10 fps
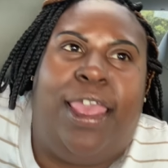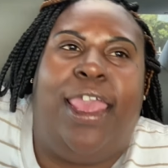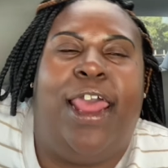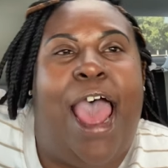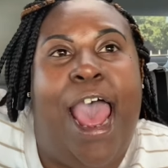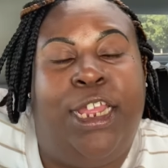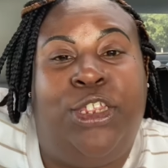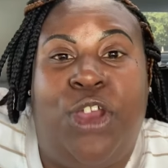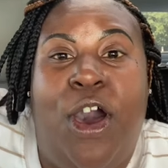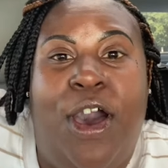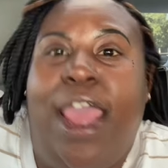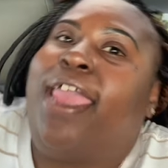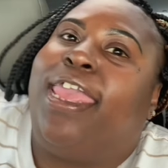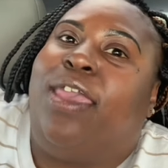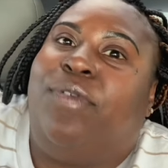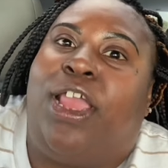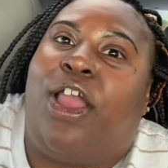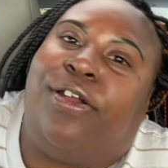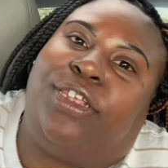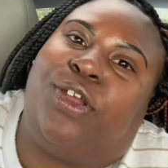And I enjoy giving
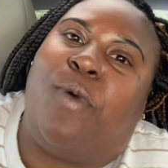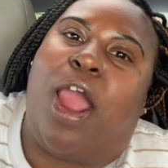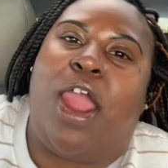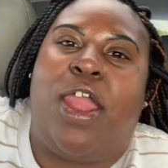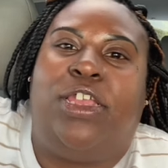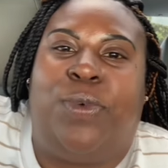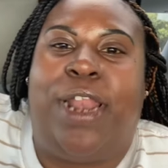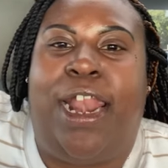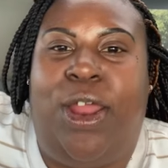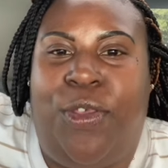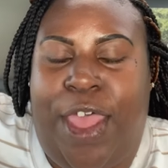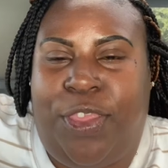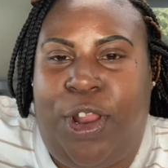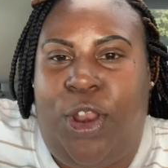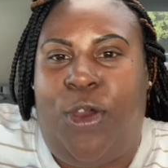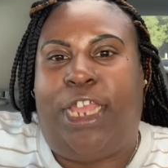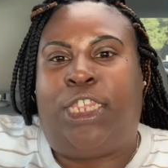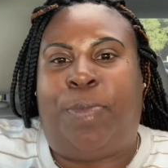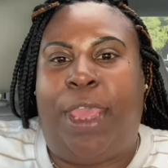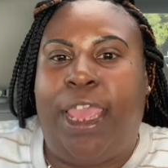encouraging words when I know that the Lord
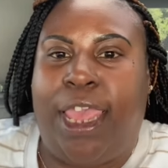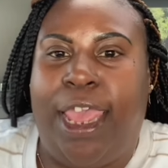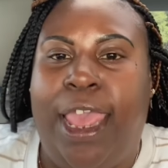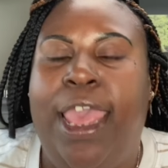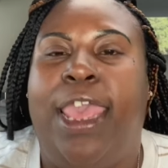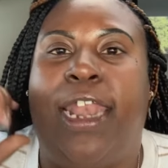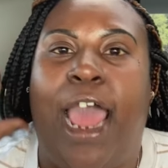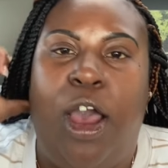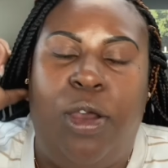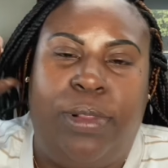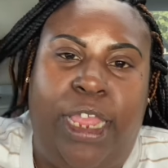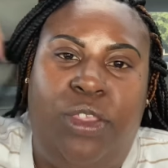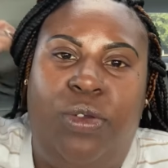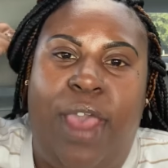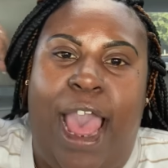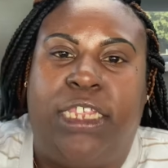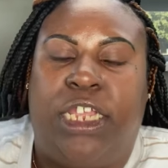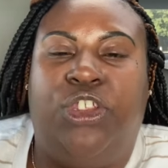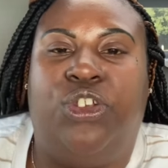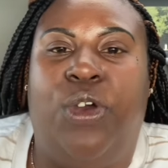is speaking. And I hope that you guys
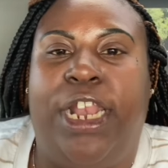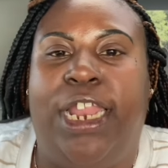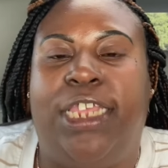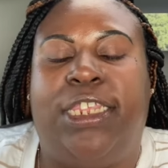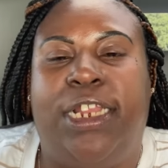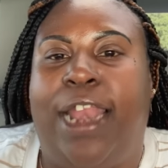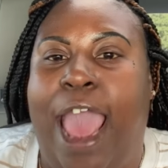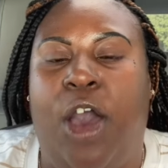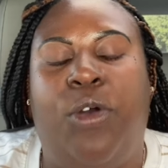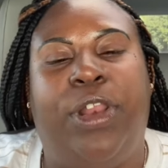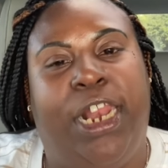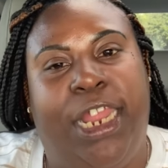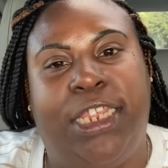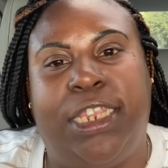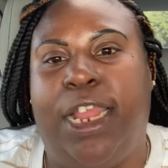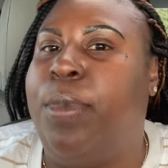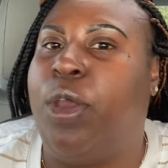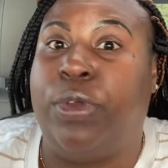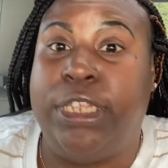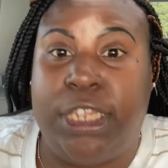enjoy listening, not only listening,
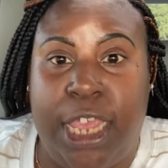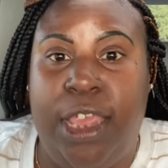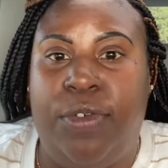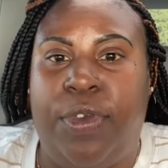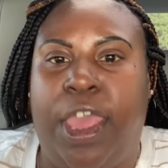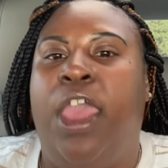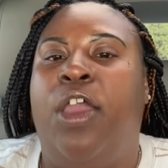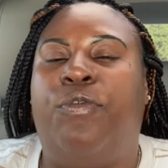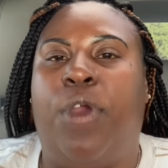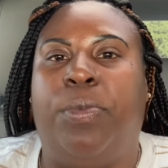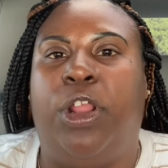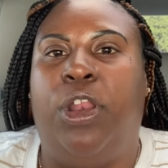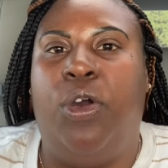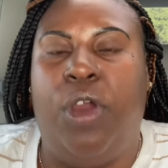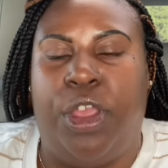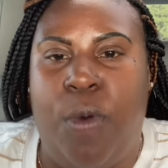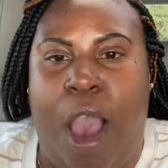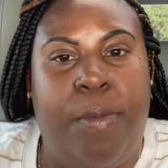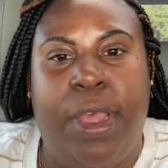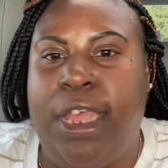but receiving from the Lord, you
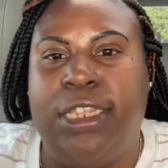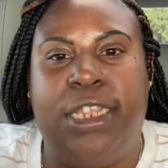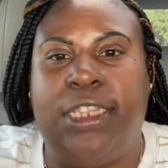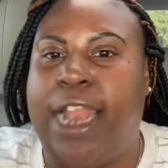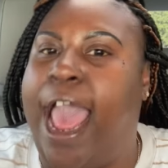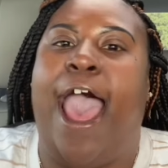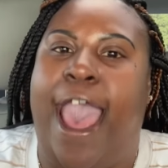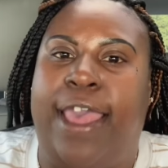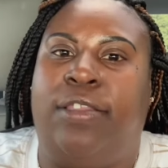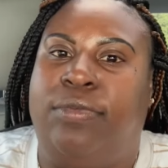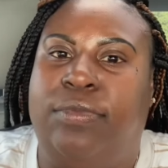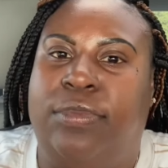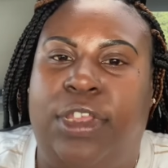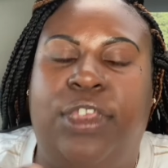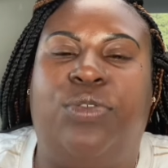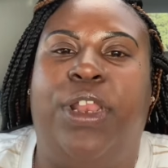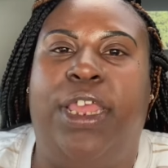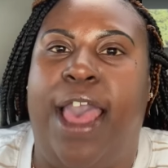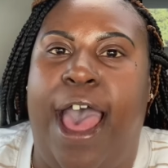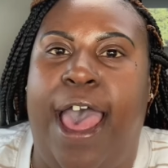all, because it's not I, it's
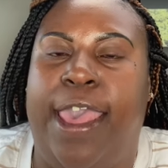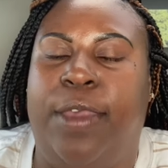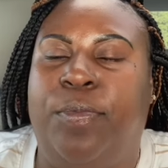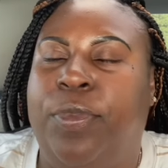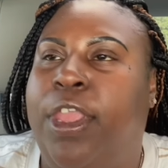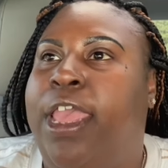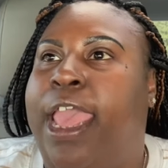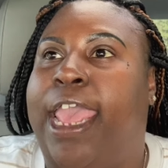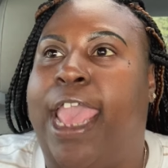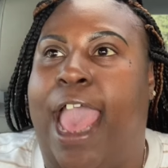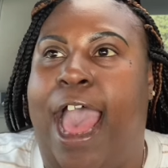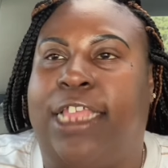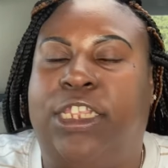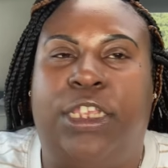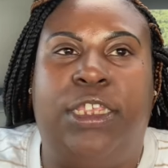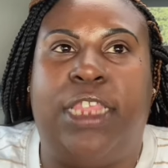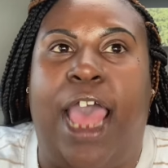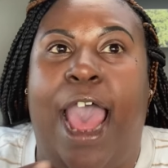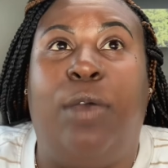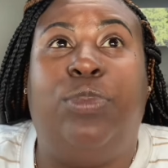really God. And
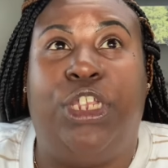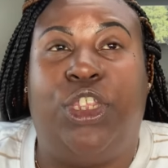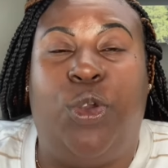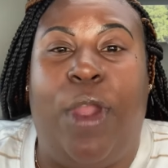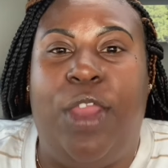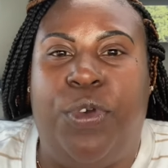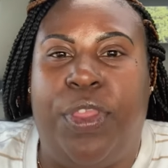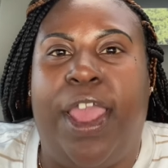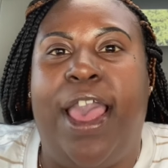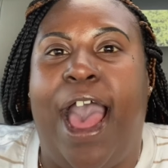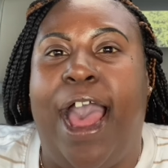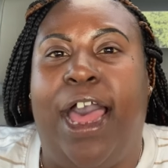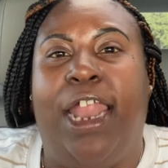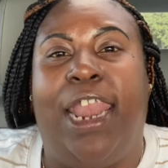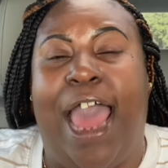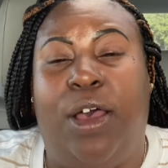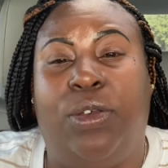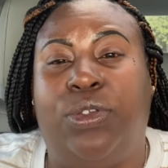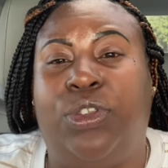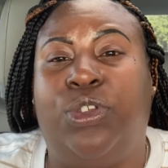I'm just grateful that God
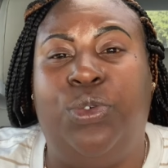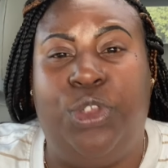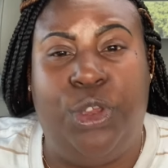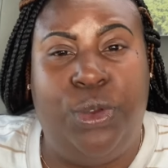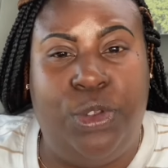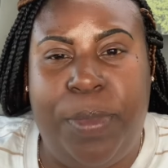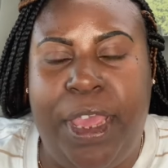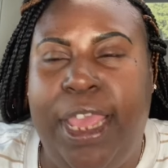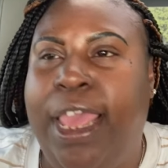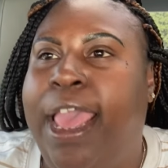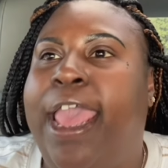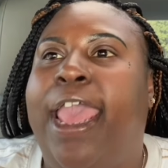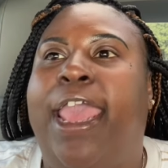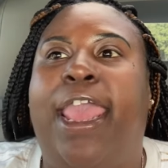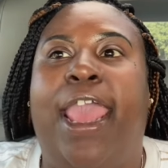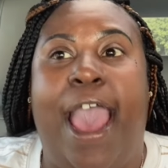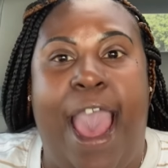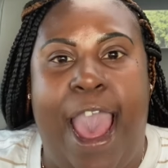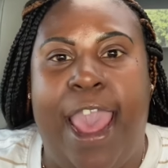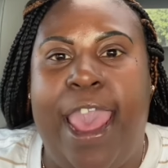allows to use me, and
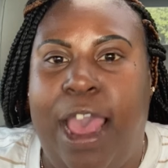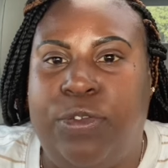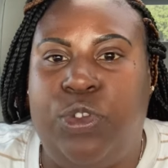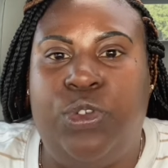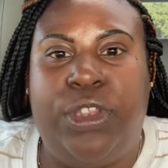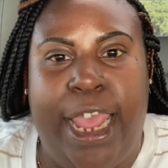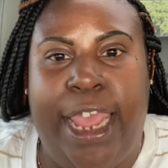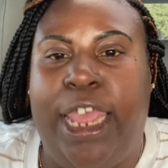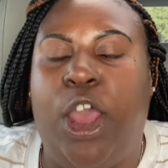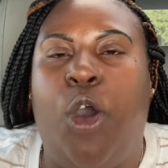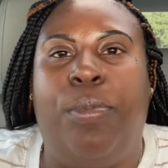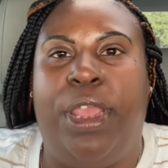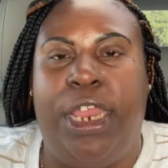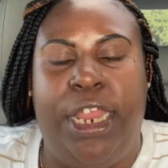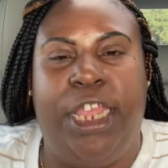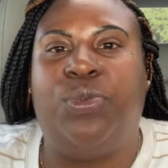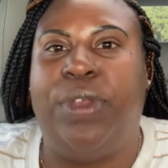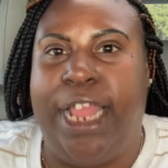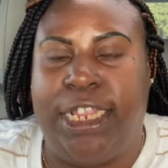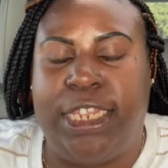I have to stand in obedience
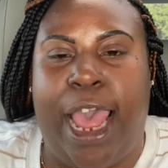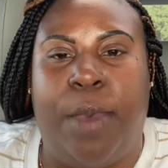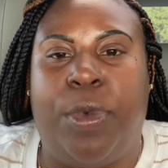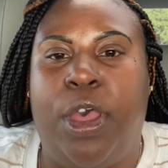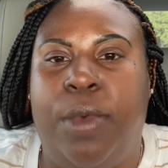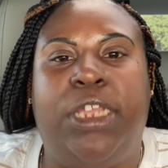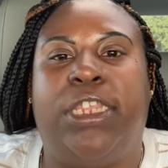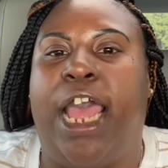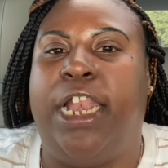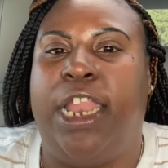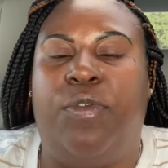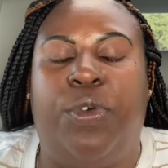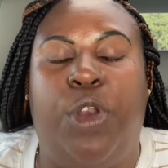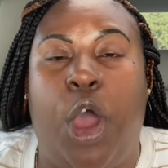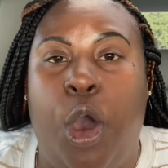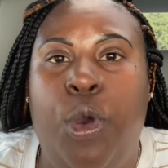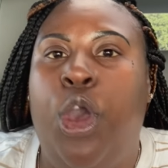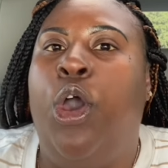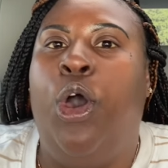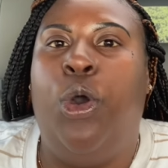when that time comes, because I never know
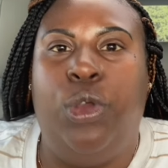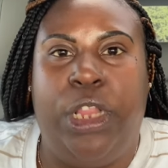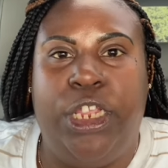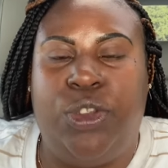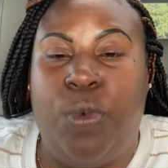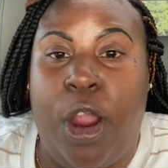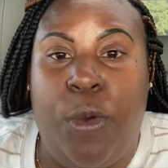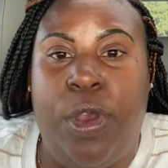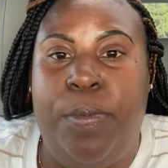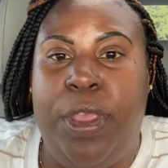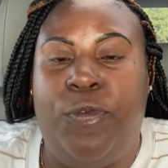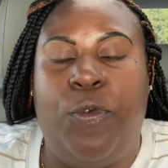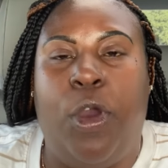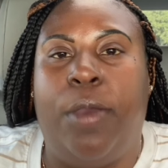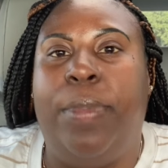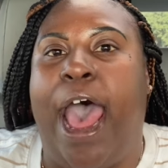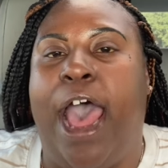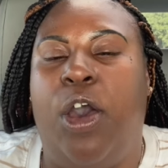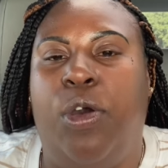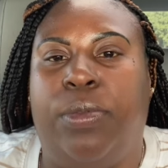who this word will be for. But
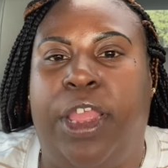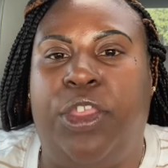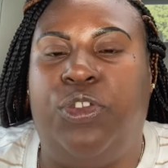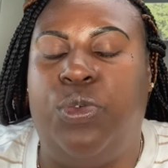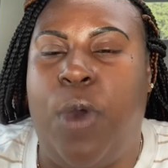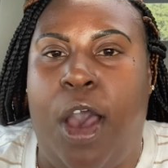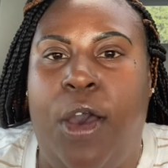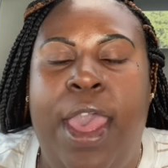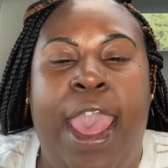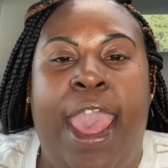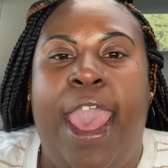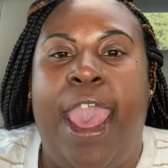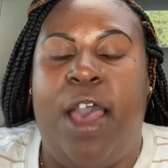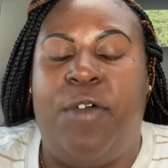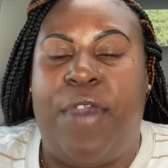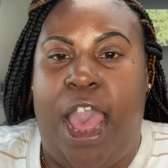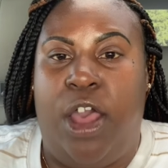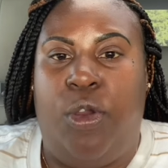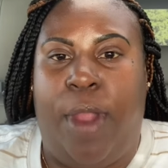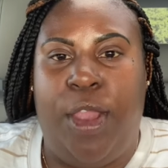I hope that you all have had
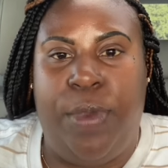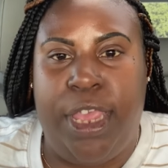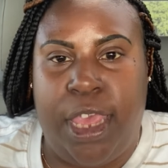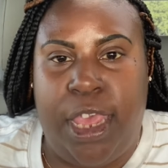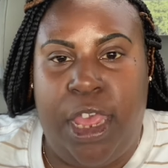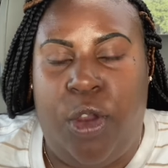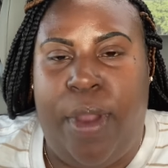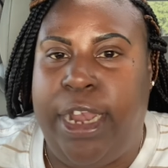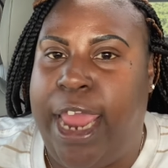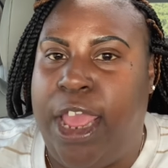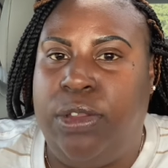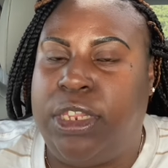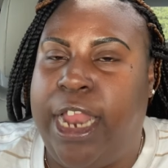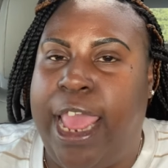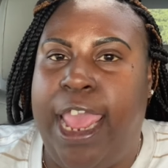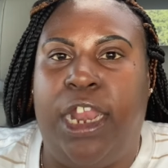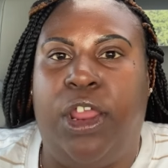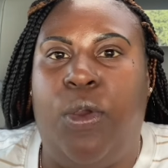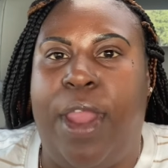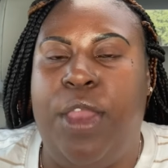a great weekend, a great day on today, and
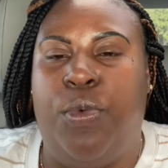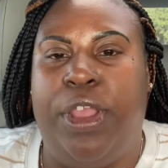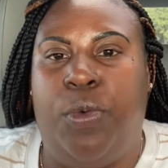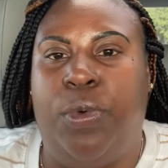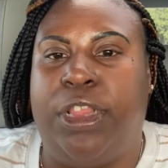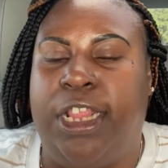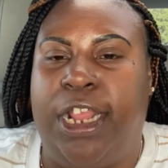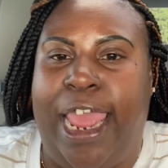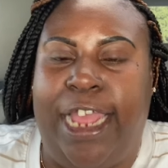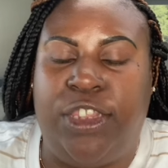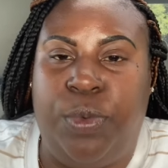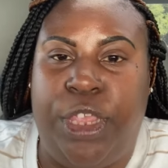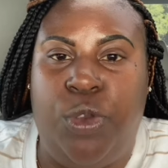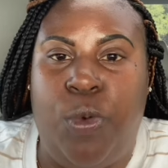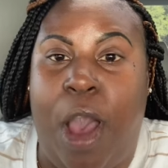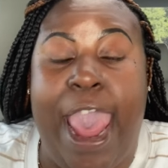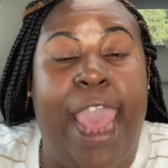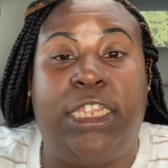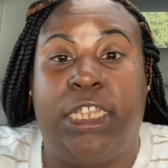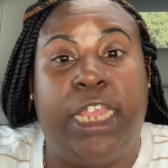a great week within the last week. You all
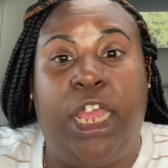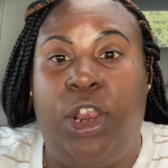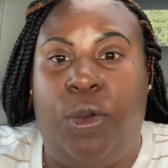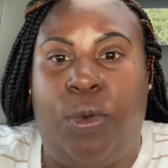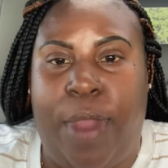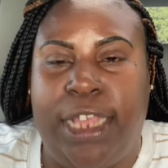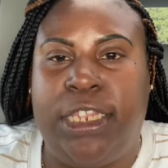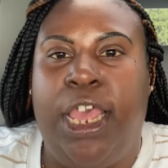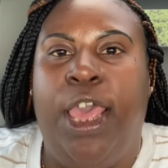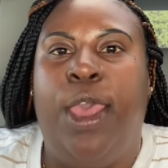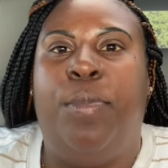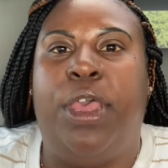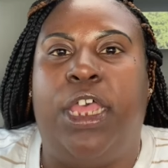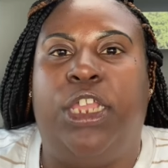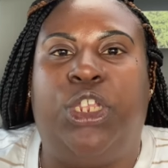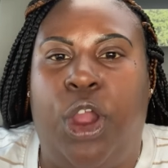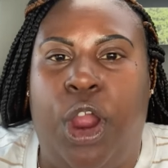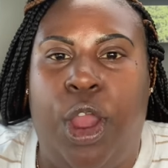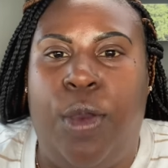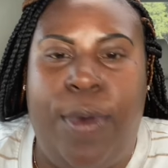had to take a little rest because your
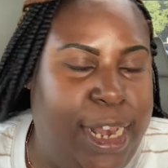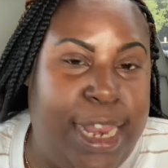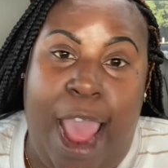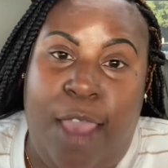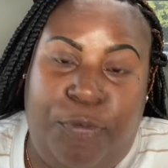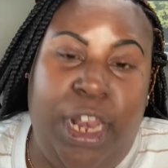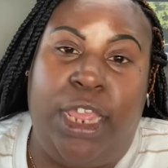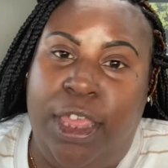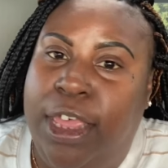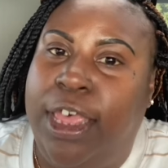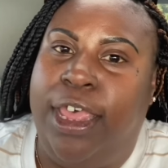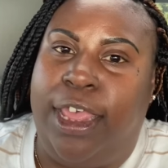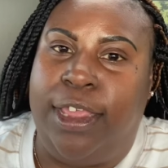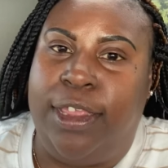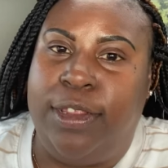girl was not feeling good.